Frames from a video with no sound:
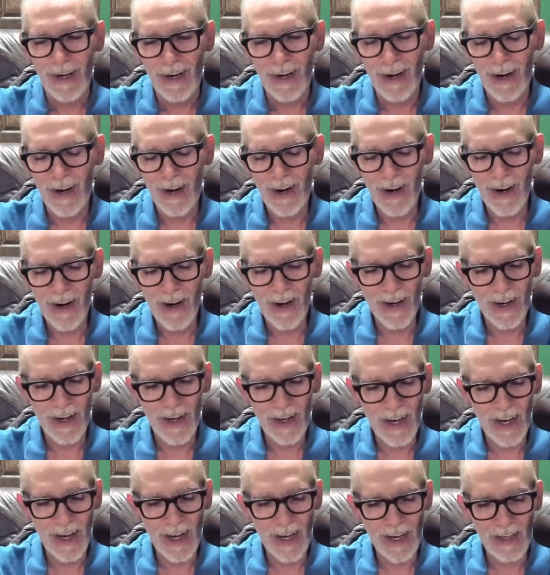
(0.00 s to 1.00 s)

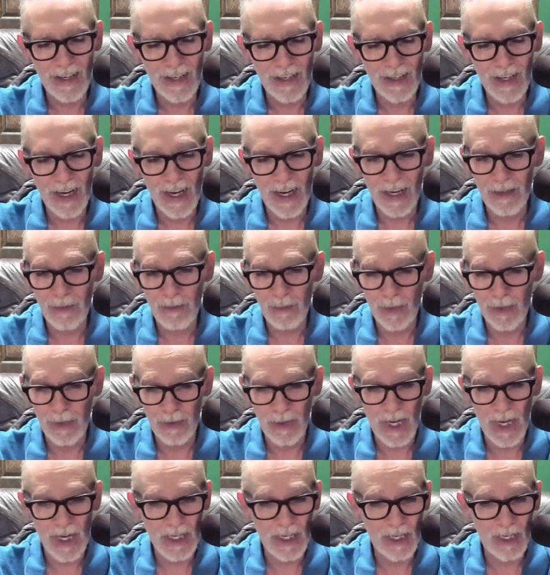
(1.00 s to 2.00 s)
And
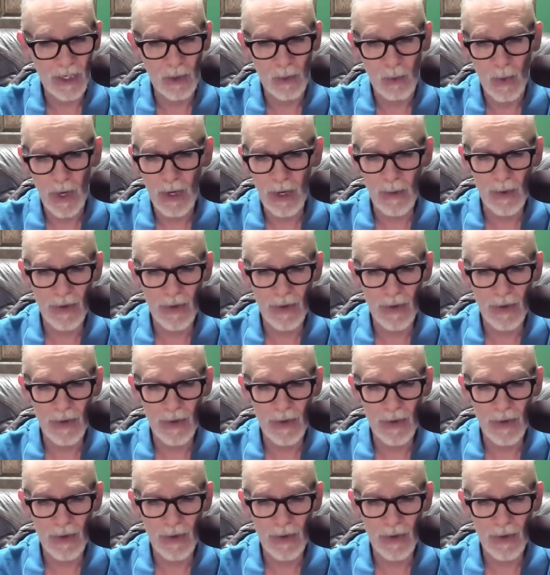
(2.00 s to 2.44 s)
they get away